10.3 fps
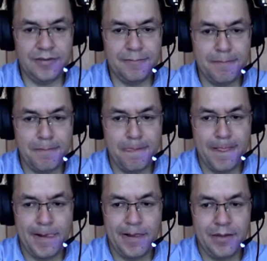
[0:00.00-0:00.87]

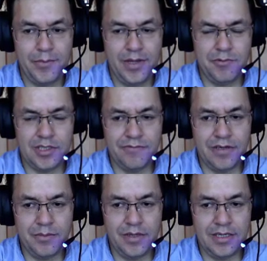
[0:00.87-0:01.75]
I mean, it was a
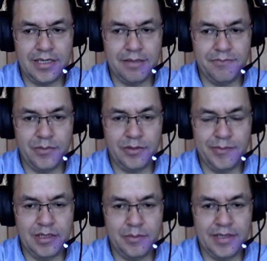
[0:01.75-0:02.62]
family
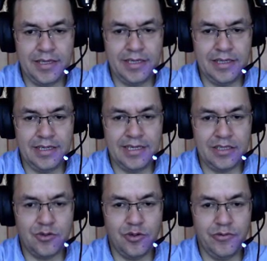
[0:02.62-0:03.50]
member, but they
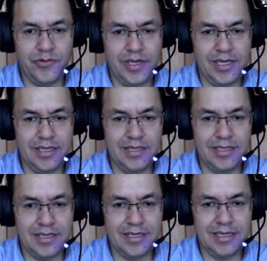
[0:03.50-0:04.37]
got cold feet,
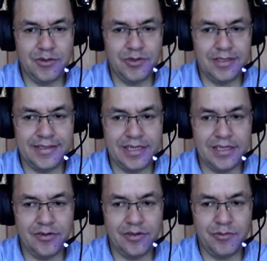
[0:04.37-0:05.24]
and I couldn't sell
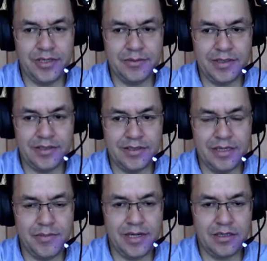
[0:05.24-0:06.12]
the other ones because
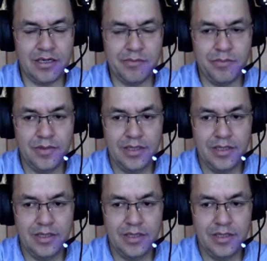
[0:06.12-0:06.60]
they back up.